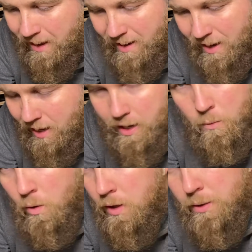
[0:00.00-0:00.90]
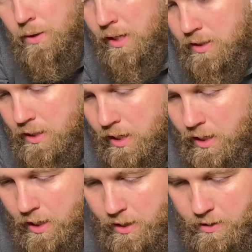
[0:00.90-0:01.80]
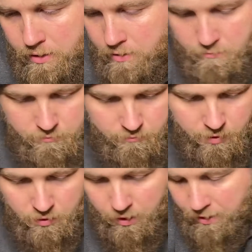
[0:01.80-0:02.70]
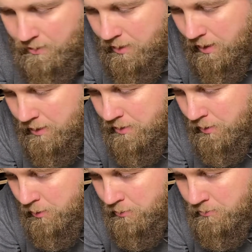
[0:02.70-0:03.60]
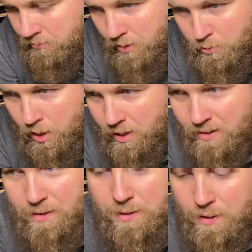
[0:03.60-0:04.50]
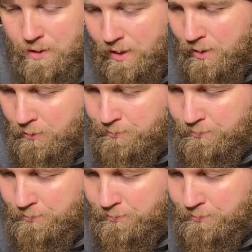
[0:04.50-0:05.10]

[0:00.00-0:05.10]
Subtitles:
I didn't want to do that today, and it's a little late in the day, so I'm trying to get this done now.